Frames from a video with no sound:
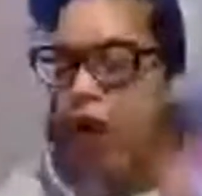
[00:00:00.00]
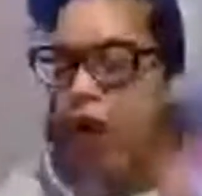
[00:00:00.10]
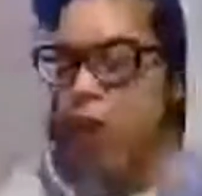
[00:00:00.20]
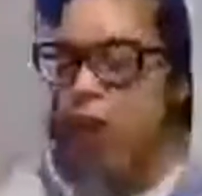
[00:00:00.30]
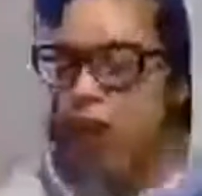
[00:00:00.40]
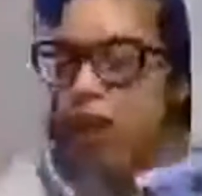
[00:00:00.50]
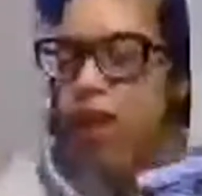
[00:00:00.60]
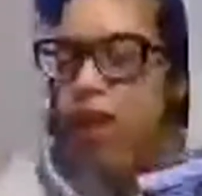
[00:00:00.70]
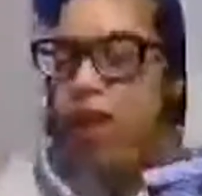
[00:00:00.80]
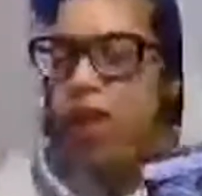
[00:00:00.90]
when
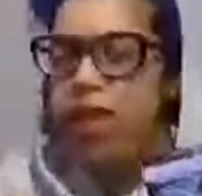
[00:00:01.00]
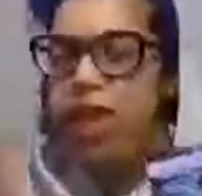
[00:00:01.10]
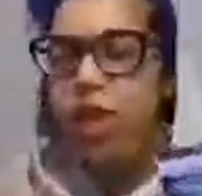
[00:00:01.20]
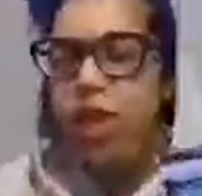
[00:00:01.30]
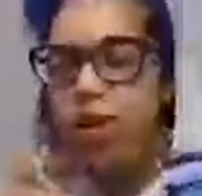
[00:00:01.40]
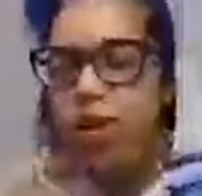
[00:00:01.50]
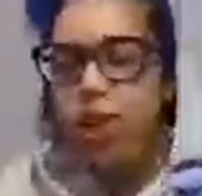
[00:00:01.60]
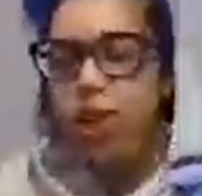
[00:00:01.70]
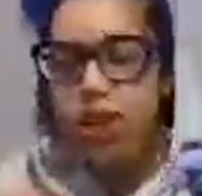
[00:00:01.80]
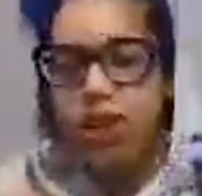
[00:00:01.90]
it's like you
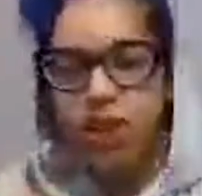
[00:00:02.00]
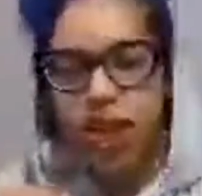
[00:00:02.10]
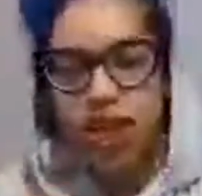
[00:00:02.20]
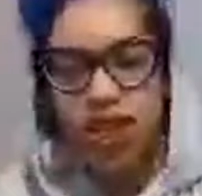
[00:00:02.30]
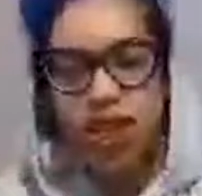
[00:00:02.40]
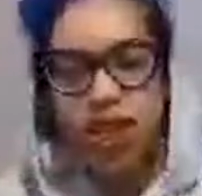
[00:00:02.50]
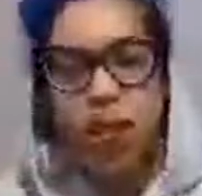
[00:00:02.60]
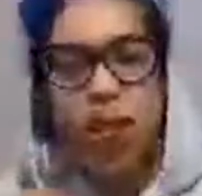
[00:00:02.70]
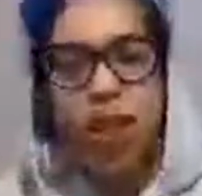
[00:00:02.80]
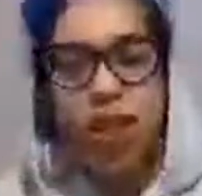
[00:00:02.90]
don't need somebody to
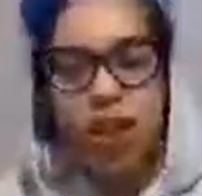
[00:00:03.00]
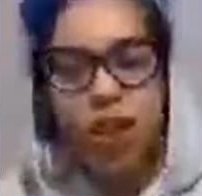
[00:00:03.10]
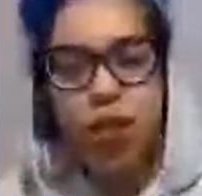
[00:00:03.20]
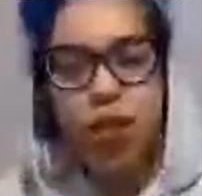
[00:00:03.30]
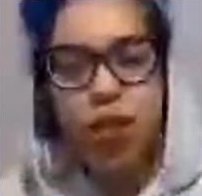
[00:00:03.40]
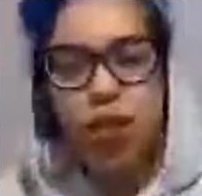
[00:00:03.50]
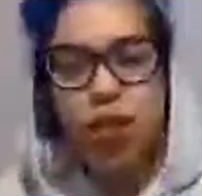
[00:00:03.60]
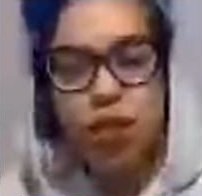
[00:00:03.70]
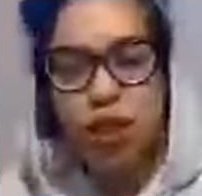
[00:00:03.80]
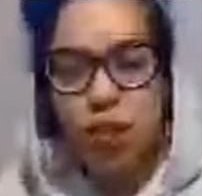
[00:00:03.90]
come and love you in
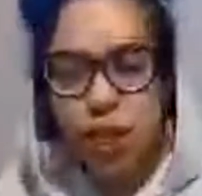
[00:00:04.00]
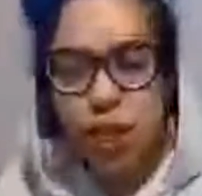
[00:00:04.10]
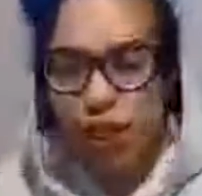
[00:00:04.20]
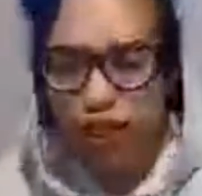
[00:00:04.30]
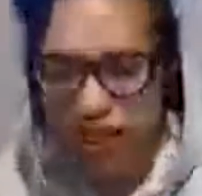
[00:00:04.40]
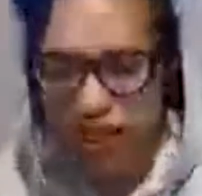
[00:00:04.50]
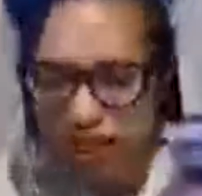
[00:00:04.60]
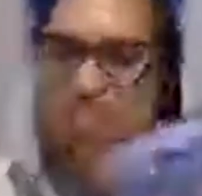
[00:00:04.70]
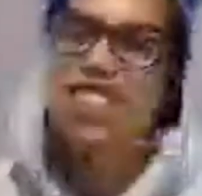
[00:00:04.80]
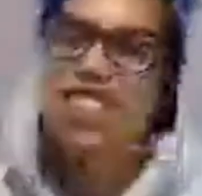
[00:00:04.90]
order for you to be you.
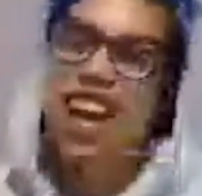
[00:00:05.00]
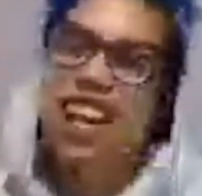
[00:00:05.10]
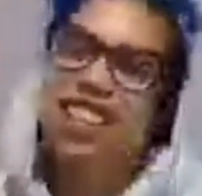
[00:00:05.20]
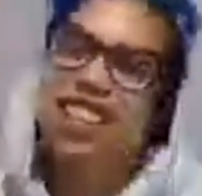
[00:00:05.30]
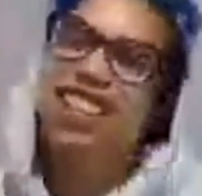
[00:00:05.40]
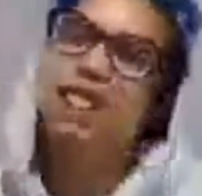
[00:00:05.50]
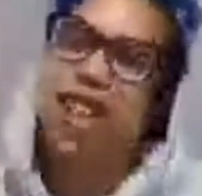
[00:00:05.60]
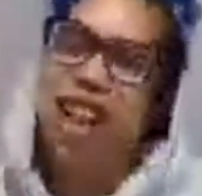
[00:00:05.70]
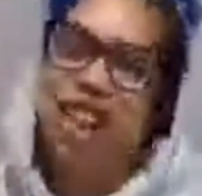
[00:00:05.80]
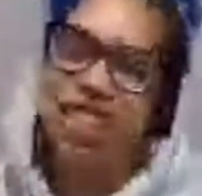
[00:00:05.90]
Jocelyn,
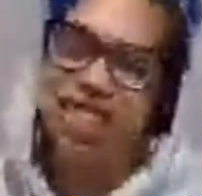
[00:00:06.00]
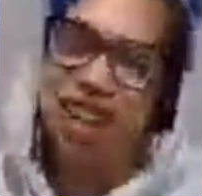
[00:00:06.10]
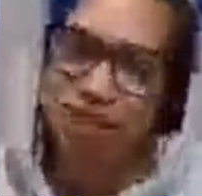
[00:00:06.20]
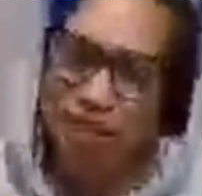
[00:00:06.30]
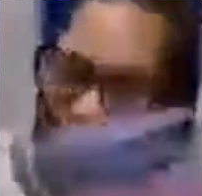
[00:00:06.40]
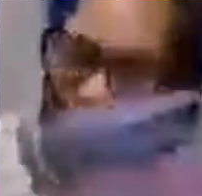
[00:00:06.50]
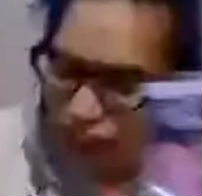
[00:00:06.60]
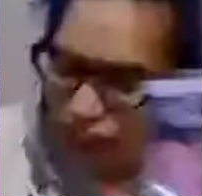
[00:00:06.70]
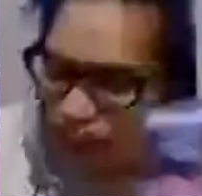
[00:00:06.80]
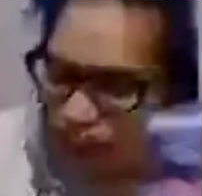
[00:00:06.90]
we had this
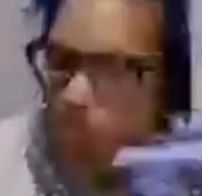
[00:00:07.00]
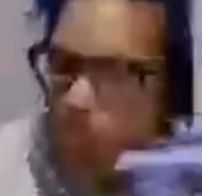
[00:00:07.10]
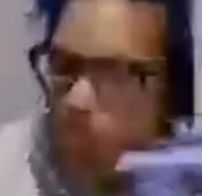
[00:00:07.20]
conversation already.